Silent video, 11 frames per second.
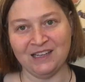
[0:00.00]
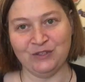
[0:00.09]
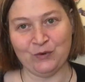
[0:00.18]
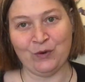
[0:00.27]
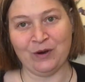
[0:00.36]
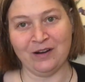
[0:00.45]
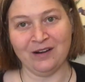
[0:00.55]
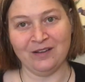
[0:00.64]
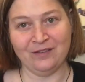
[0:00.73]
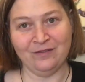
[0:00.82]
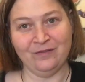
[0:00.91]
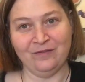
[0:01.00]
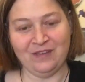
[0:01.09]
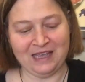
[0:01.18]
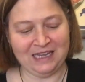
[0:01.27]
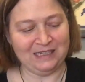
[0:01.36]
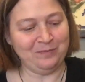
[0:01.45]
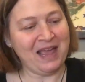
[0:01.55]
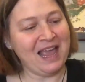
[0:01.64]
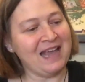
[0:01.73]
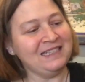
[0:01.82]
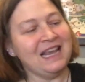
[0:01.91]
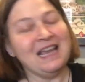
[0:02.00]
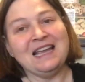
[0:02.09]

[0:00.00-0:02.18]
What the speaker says: adore Vicki's bags.